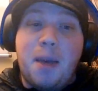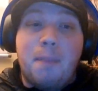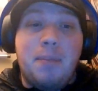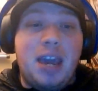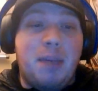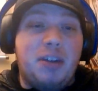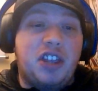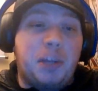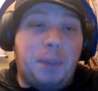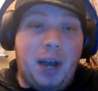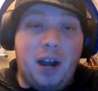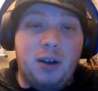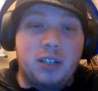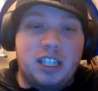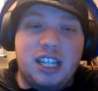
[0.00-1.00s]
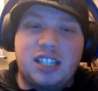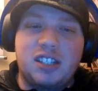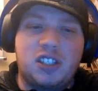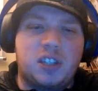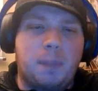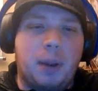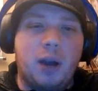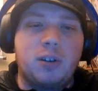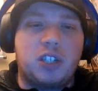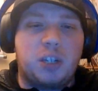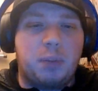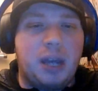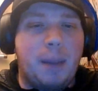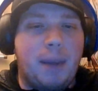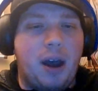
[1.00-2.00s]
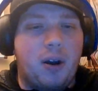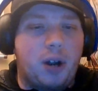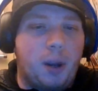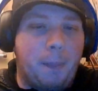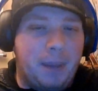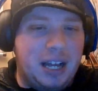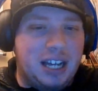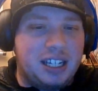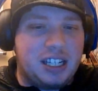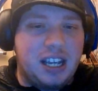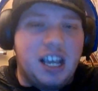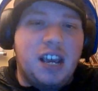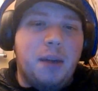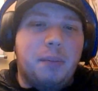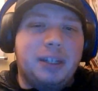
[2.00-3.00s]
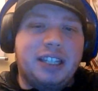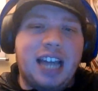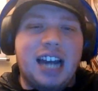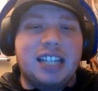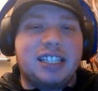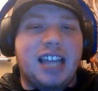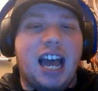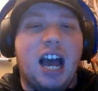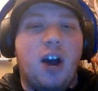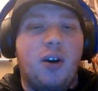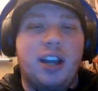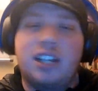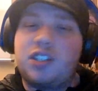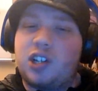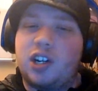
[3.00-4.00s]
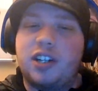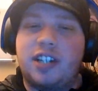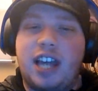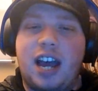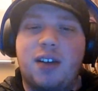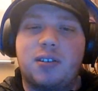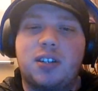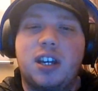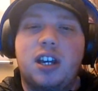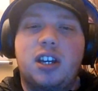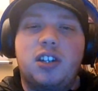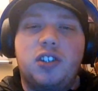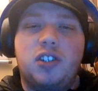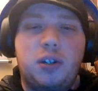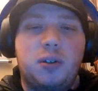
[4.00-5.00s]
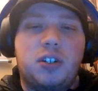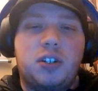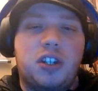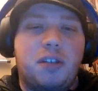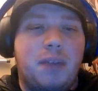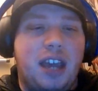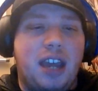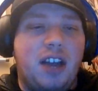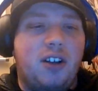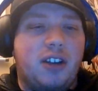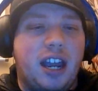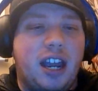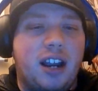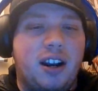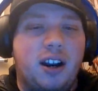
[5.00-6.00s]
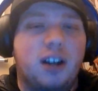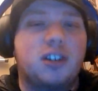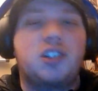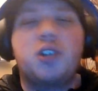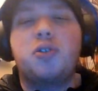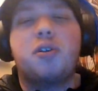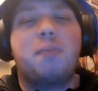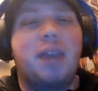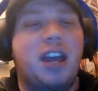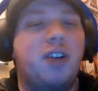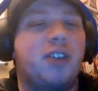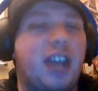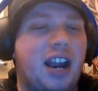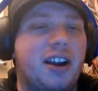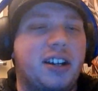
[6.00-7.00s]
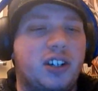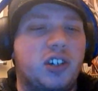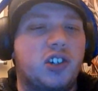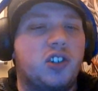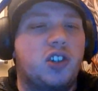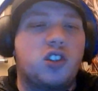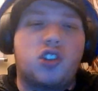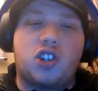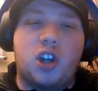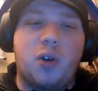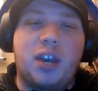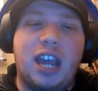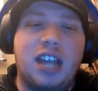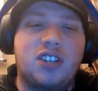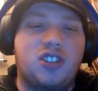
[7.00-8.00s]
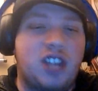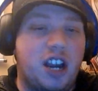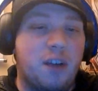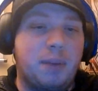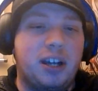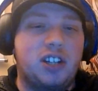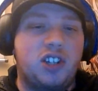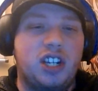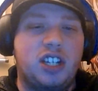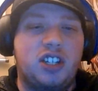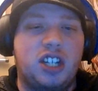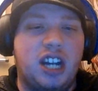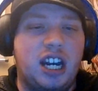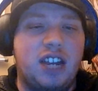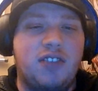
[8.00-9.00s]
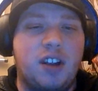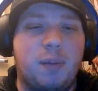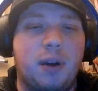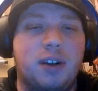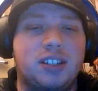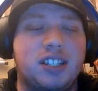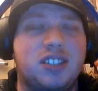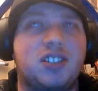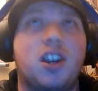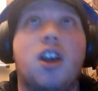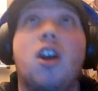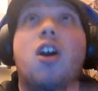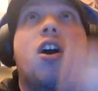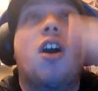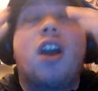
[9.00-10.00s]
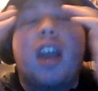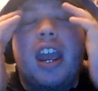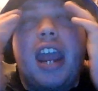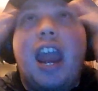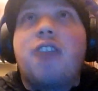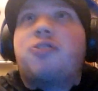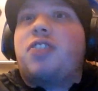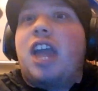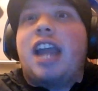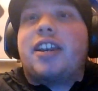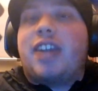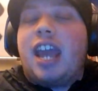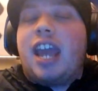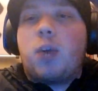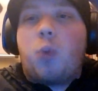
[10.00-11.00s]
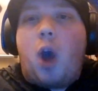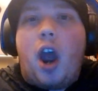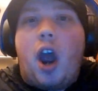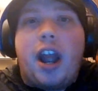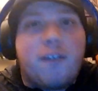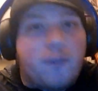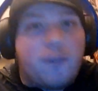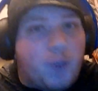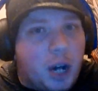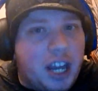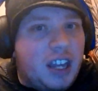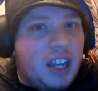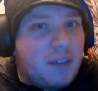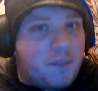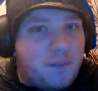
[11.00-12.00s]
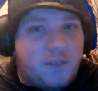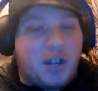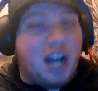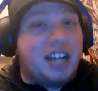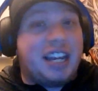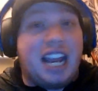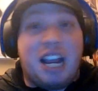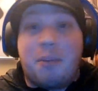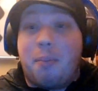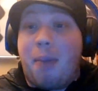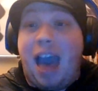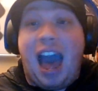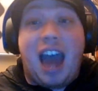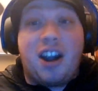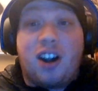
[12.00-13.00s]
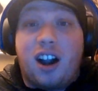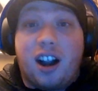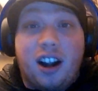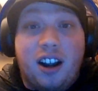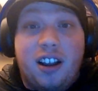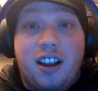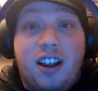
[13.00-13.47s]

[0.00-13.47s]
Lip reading: Maybe the pose isn't supposed to be about her butt, but that is how it turned out. Do the male characters showcase their butt cheeks in any of their poses? If they did, would it really fucking matter?